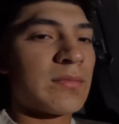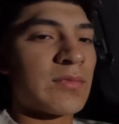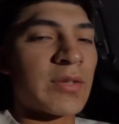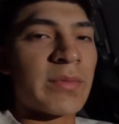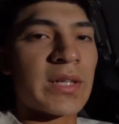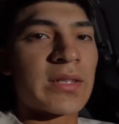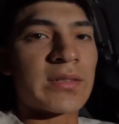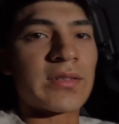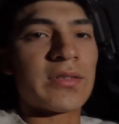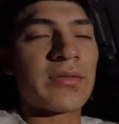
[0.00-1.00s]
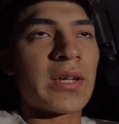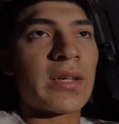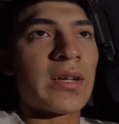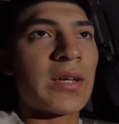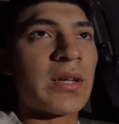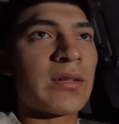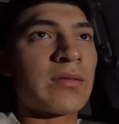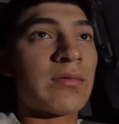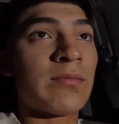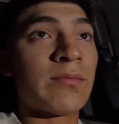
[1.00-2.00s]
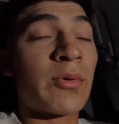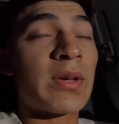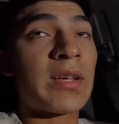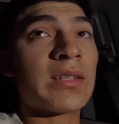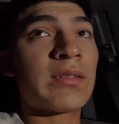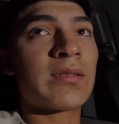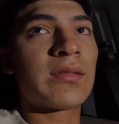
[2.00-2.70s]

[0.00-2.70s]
gonna be at Texas 2K, but we had